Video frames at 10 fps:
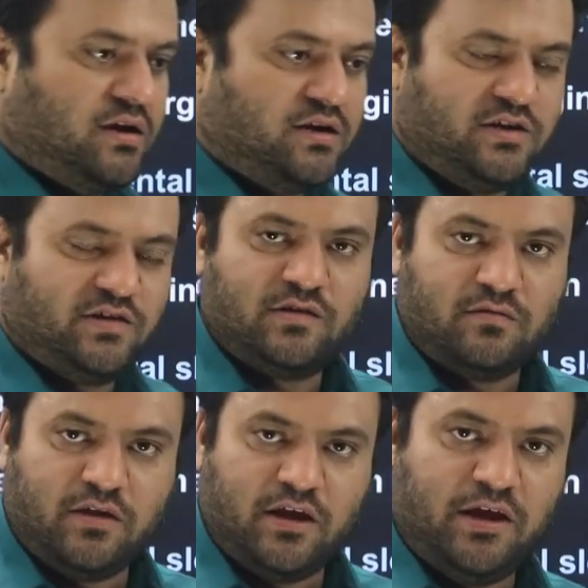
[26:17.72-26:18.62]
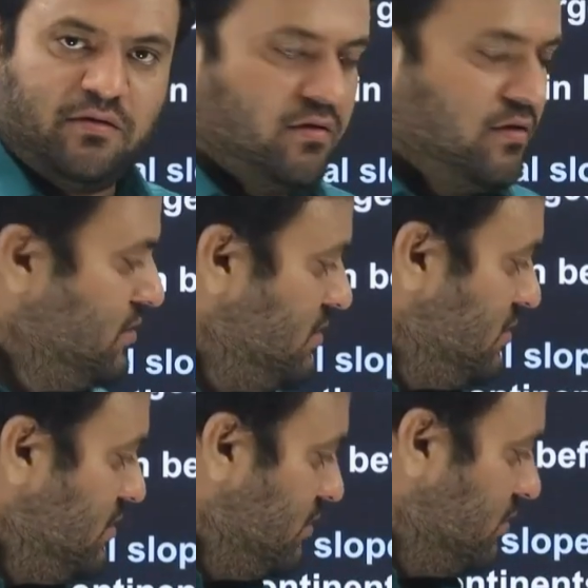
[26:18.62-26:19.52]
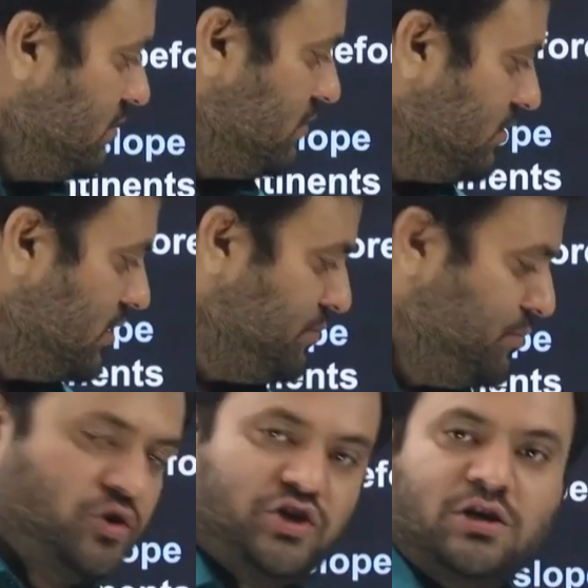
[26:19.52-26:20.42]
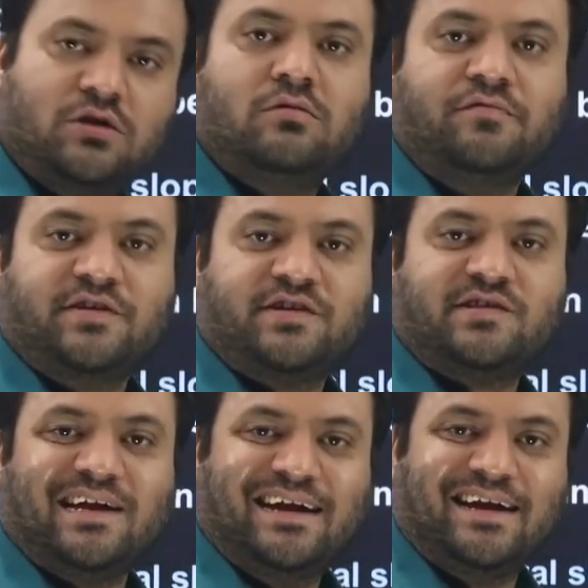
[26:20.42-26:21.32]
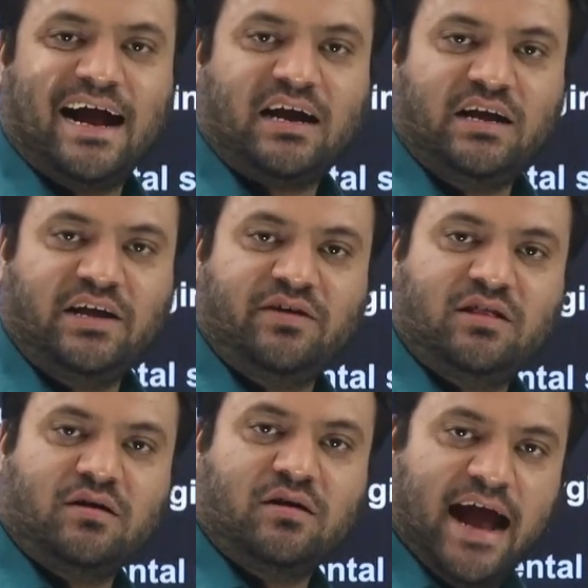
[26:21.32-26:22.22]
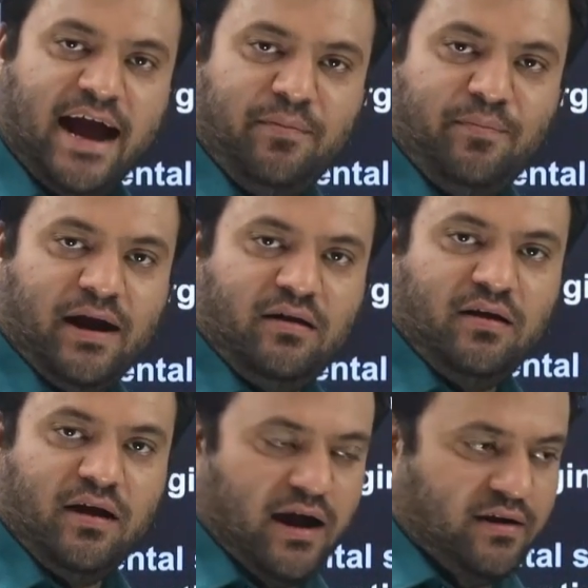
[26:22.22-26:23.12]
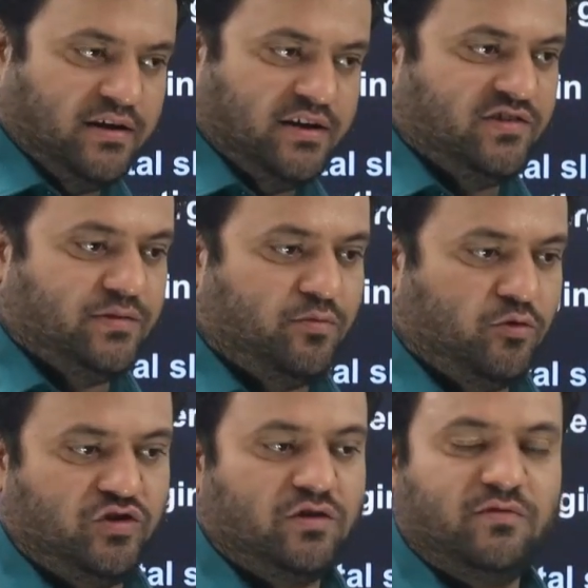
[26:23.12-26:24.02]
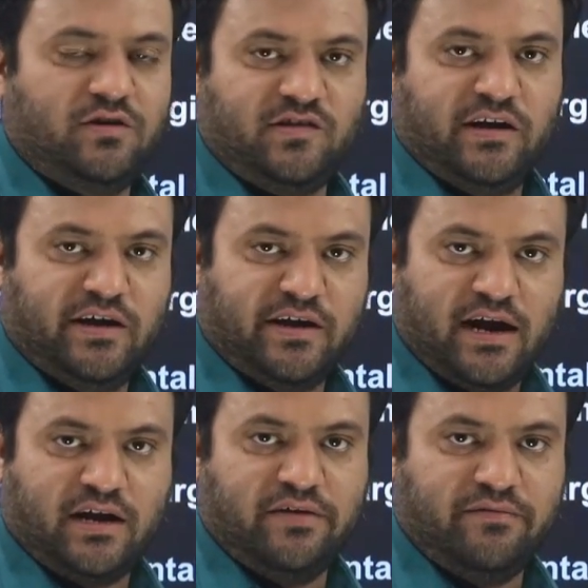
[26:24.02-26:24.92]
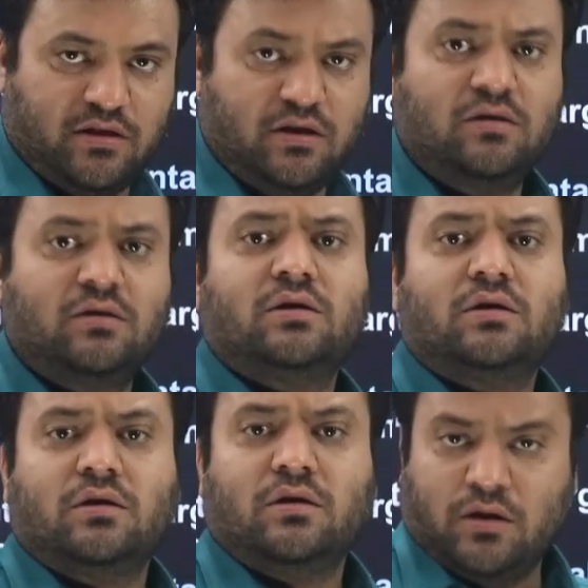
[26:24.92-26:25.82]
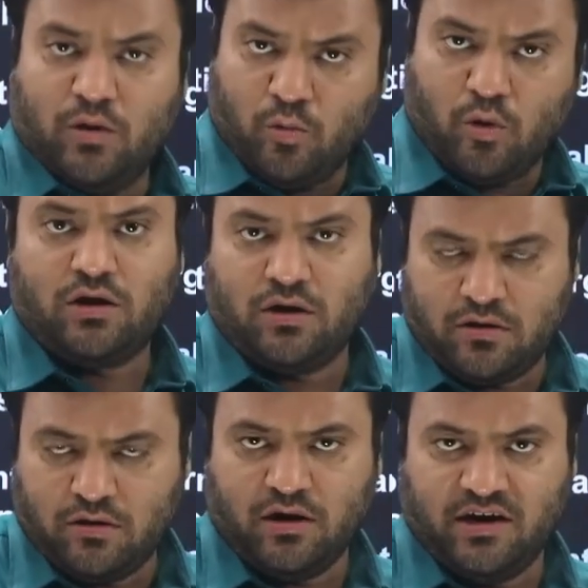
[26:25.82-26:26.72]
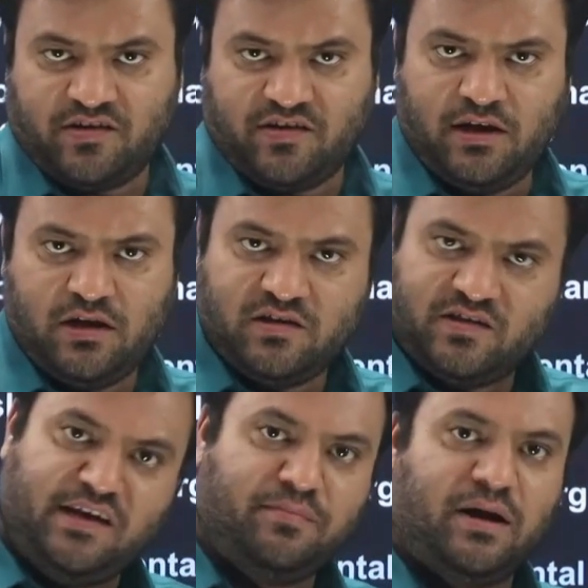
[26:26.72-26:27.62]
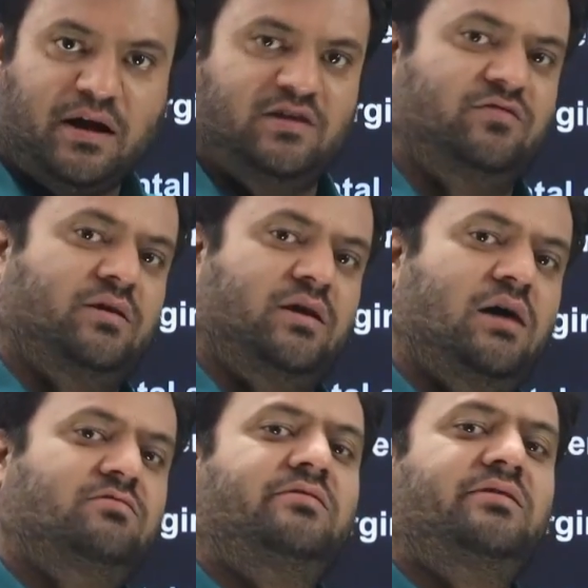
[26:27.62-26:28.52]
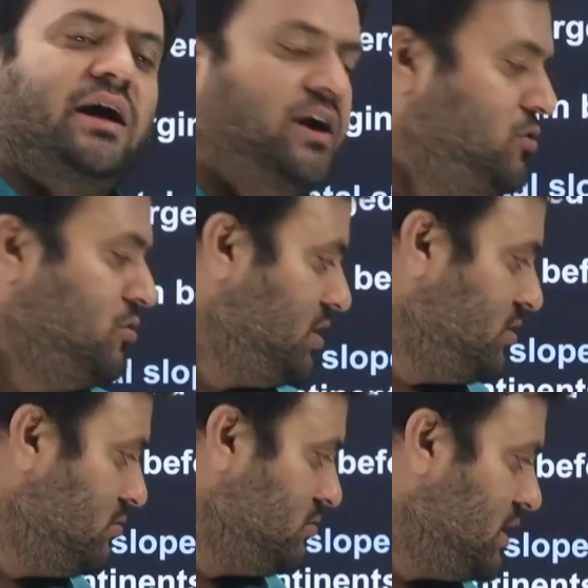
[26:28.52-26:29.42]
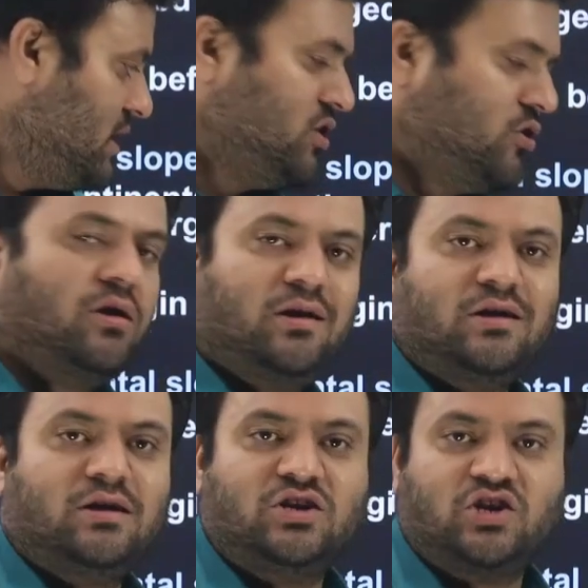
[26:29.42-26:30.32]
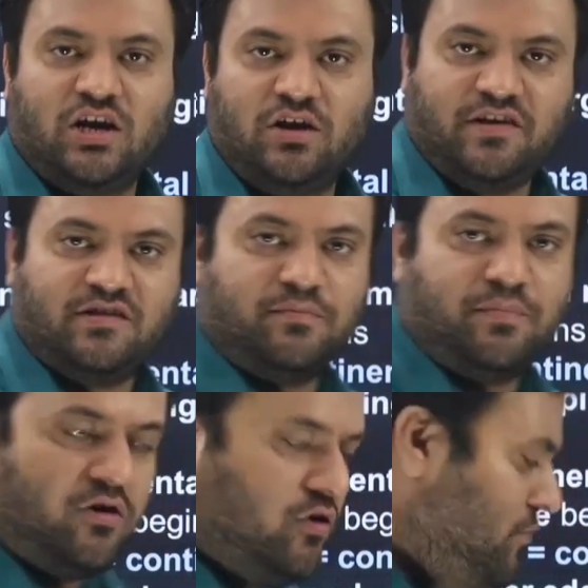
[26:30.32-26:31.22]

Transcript: is the portion which is interacting with the land part, and it is the portion which is interacting with the water, or let's say sea part as well. However, I told you that the continental shelf is a part of